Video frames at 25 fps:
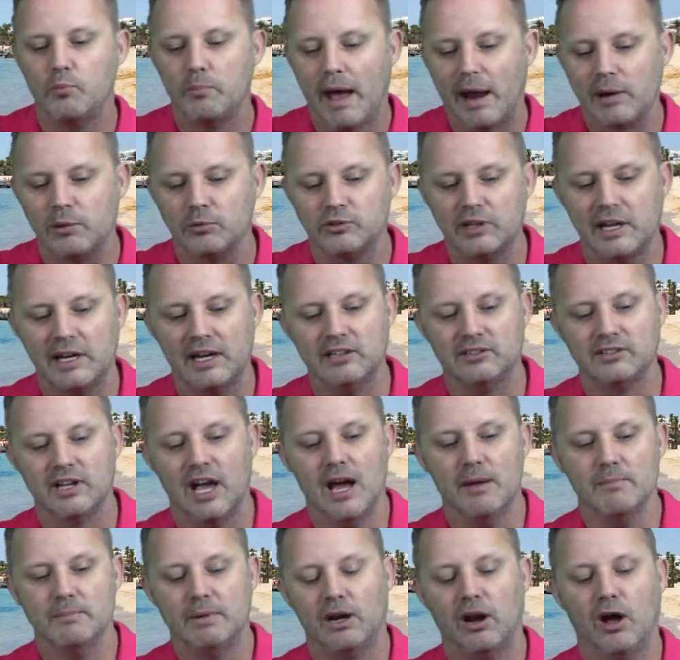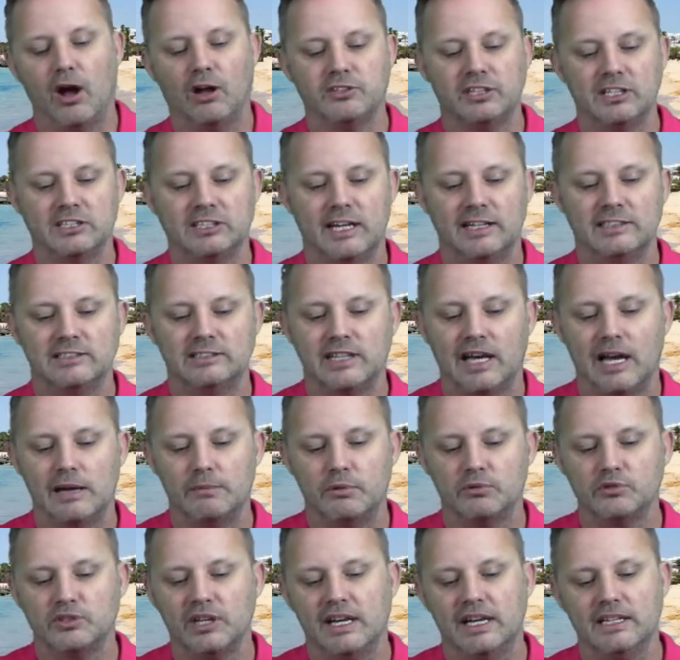paddle tennis, Pilates and
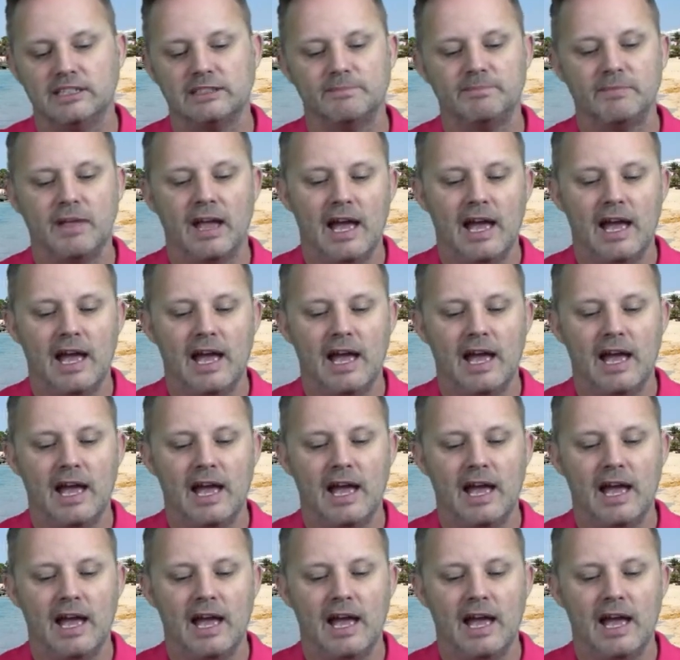table tennis,